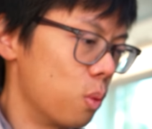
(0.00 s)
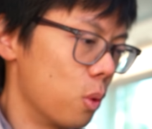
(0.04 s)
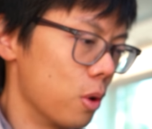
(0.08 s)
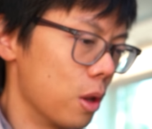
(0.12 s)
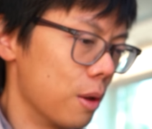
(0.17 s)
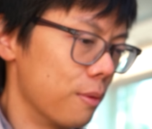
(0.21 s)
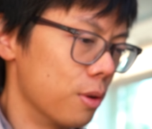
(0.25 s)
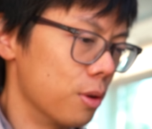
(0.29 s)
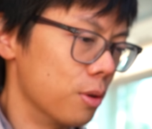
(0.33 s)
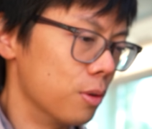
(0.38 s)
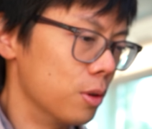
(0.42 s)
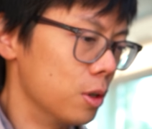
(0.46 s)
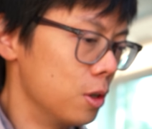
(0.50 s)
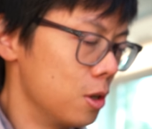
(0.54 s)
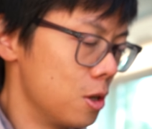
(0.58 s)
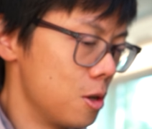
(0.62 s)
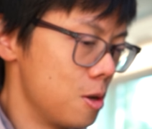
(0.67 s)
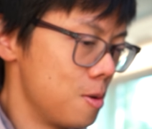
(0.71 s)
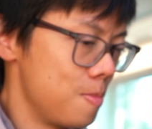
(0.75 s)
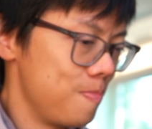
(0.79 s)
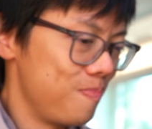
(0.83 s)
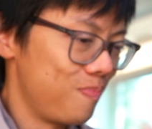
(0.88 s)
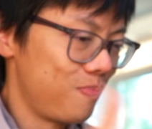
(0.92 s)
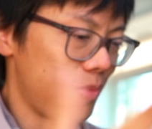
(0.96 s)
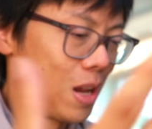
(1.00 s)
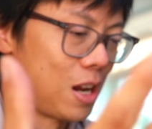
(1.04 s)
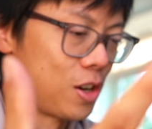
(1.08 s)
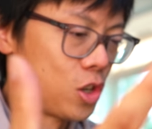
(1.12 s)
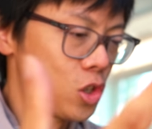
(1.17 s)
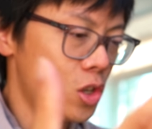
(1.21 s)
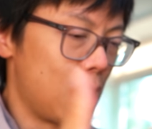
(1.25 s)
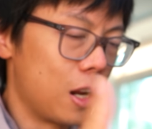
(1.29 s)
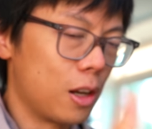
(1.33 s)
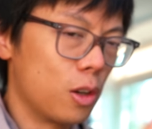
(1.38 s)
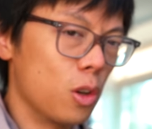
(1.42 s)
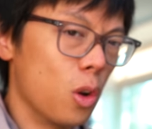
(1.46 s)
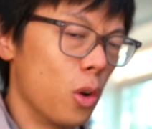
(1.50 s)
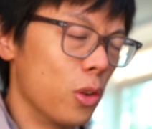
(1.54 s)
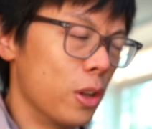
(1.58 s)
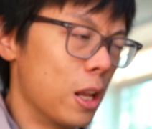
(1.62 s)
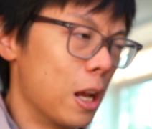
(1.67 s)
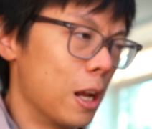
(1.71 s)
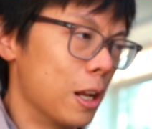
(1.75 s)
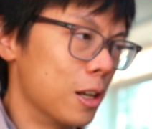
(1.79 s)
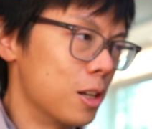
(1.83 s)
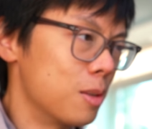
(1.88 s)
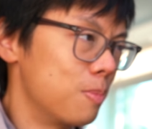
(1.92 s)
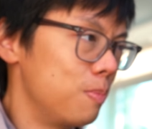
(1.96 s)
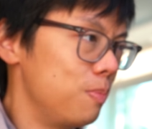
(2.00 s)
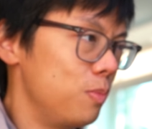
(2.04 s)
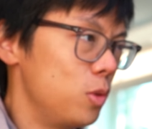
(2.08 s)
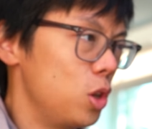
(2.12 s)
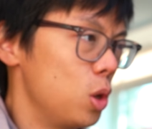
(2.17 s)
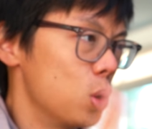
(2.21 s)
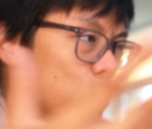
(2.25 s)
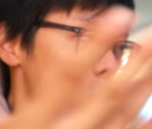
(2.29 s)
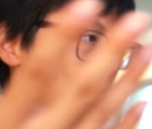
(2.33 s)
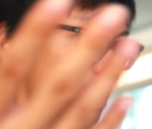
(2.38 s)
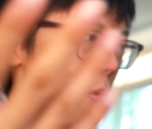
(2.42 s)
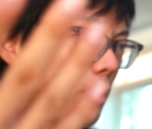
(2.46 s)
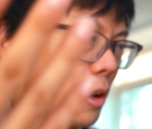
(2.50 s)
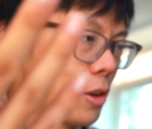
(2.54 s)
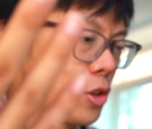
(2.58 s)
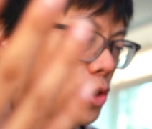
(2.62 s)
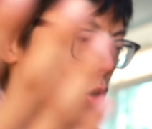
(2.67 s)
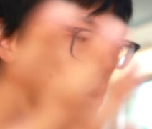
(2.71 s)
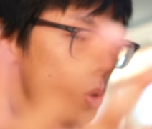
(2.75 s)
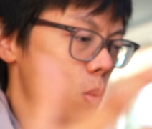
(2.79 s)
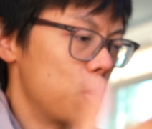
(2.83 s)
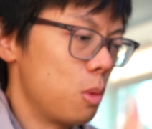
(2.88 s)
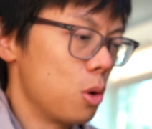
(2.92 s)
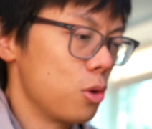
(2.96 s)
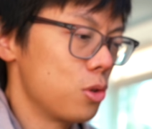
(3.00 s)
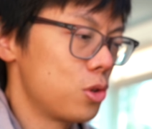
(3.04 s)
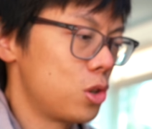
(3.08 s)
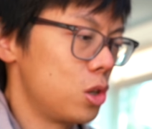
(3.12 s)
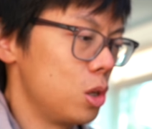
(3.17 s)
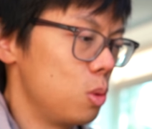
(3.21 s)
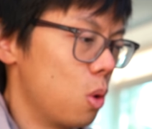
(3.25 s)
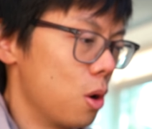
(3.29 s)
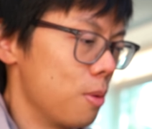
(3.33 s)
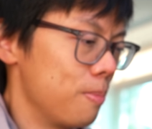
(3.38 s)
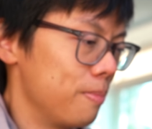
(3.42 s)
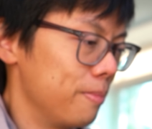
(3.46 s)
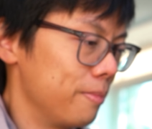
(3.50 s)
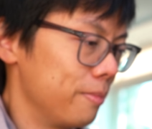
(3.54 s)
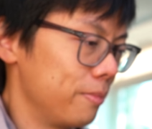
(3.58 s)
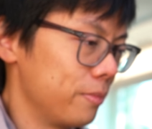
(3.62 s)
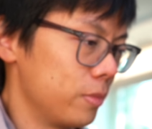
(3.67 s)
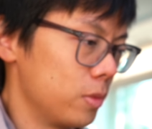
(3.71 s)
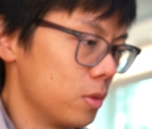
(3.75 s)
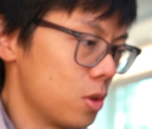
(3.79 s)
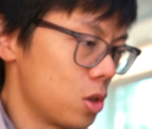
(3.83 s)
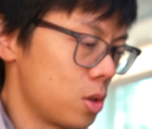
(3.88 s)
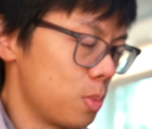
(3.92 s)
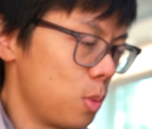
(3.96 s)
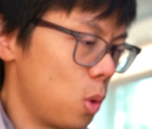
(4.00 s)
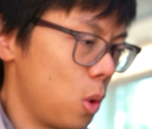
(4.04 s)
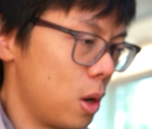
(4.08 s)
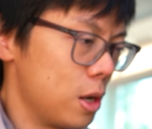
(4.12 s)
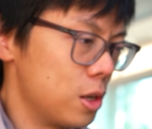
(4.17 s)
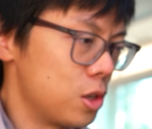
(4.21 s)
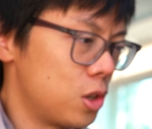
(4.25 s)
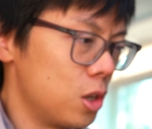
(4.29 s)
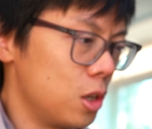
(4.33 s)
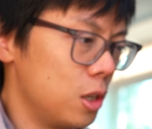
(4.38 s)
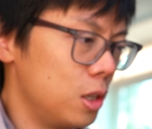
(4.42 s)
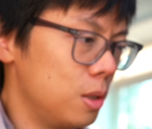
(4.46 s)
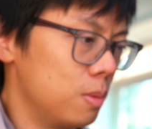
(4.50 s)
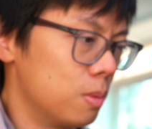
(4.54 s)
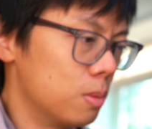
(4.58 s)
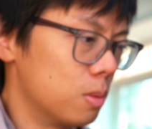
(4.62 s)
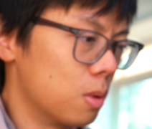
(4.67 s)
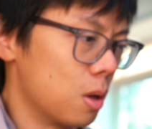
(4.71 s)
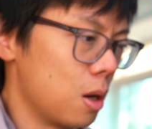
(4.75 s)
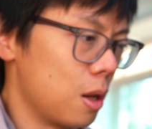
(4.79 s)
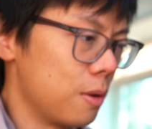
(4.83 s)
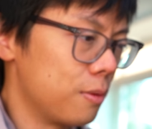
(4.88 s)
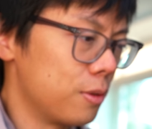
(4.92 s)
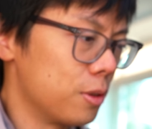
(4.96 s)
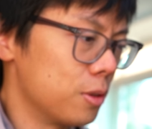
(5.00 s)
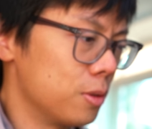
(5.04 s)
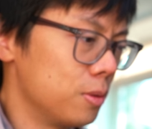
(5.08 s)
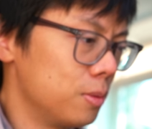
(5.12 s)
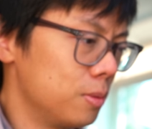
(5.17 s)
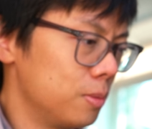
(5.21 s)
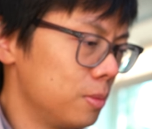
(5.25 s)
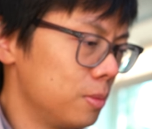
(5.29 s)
whatever. Hashtag not an ad. Use whatever external monitor you want. Small HD, whatever,